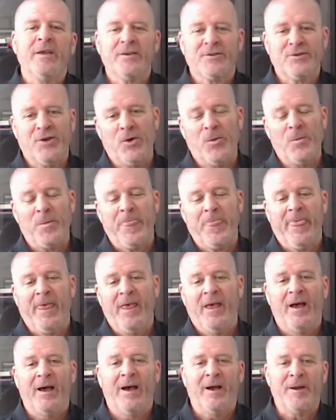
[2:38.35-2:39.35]
So
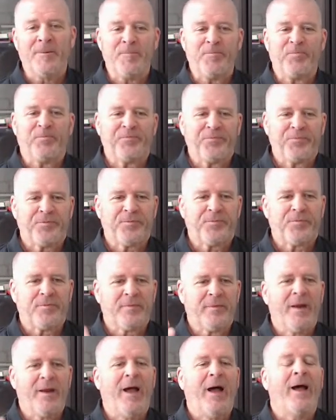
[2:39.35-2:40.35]
um,
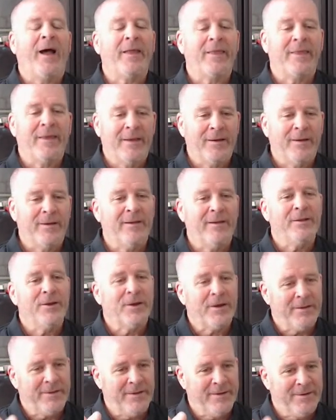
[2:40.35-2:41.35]
I think,
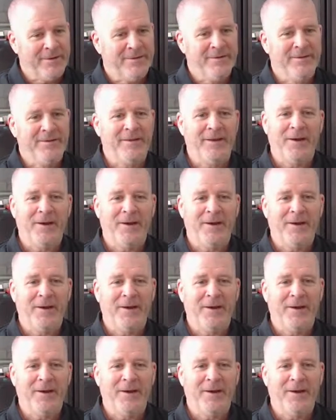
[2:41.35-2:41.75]
look at this.